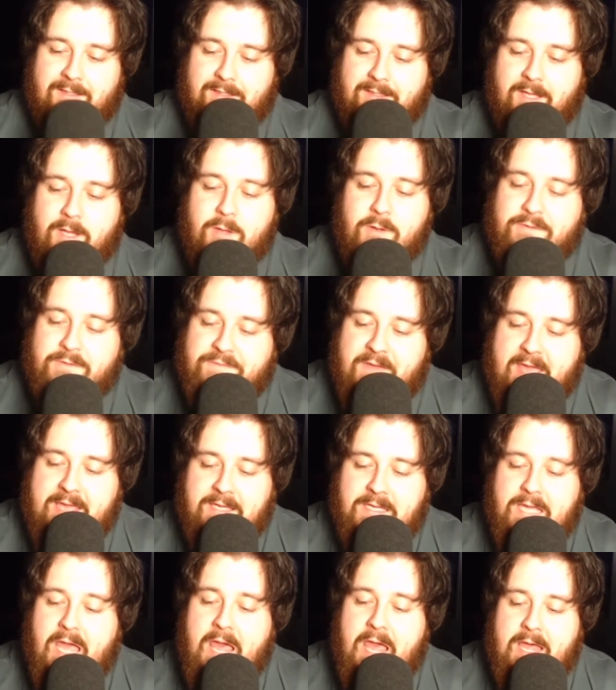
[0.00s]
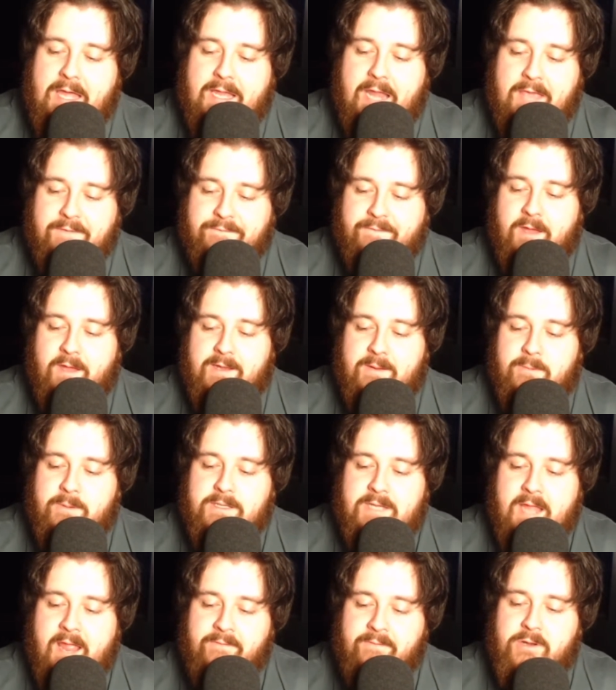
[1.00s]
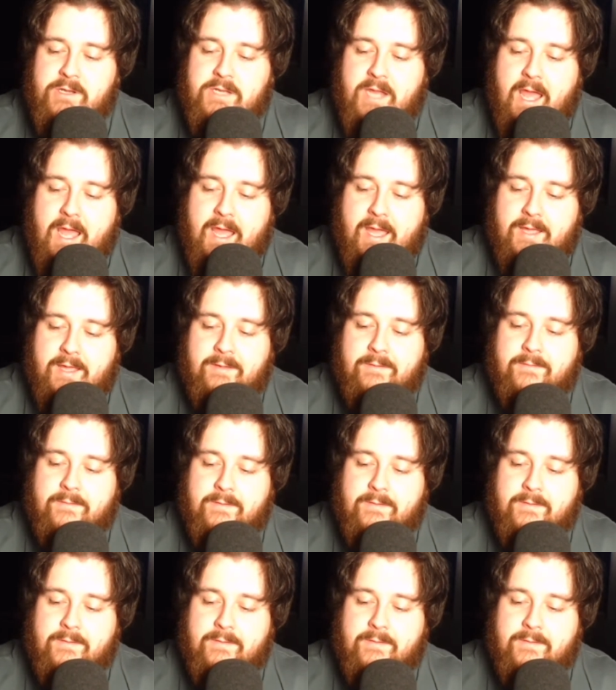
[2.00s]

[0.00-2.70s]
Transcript: Oh, thank God. I thought he would never die.